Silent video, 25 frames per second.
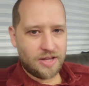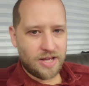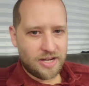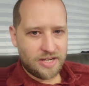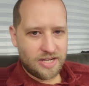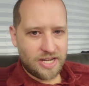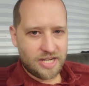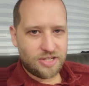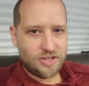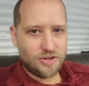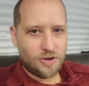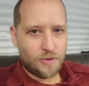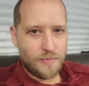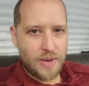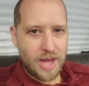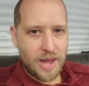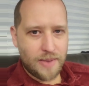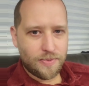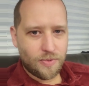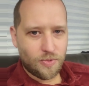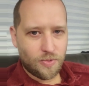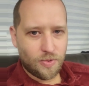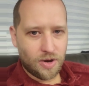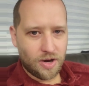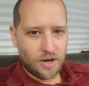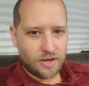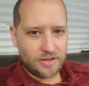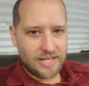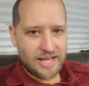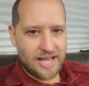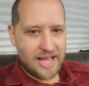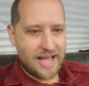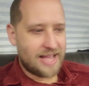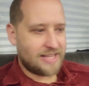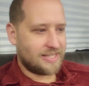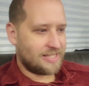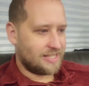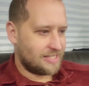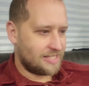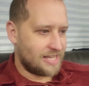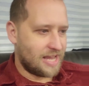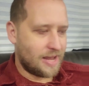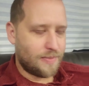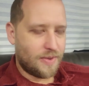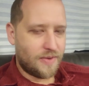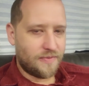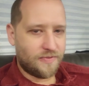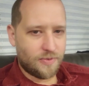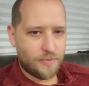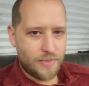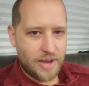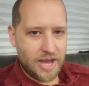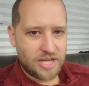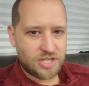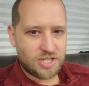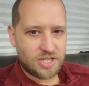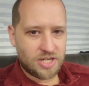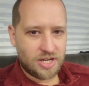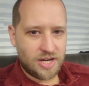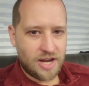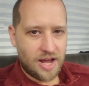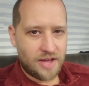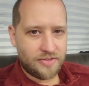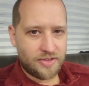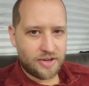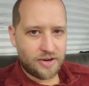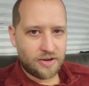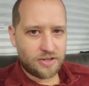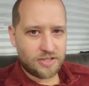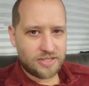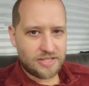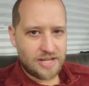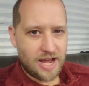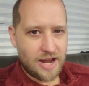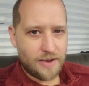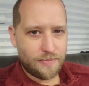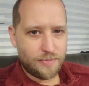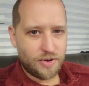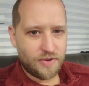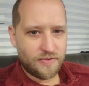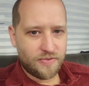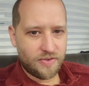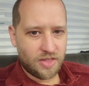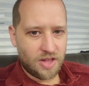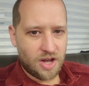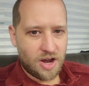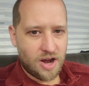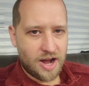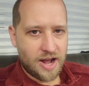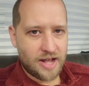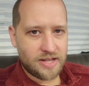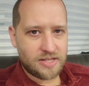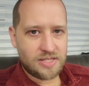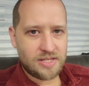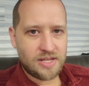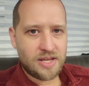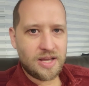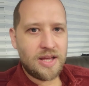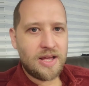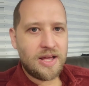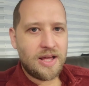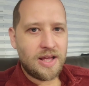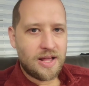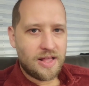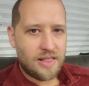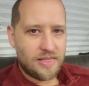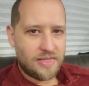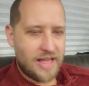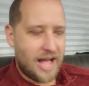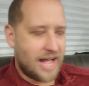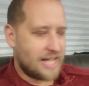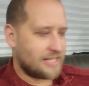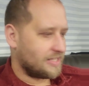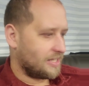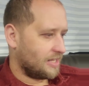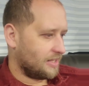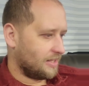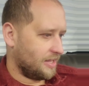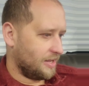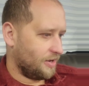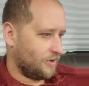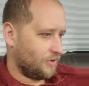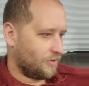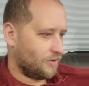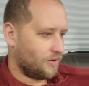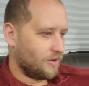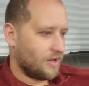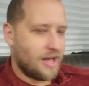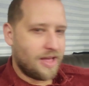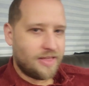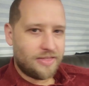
additional paperwork that has the same information on their signed proof of loss, that's illegal.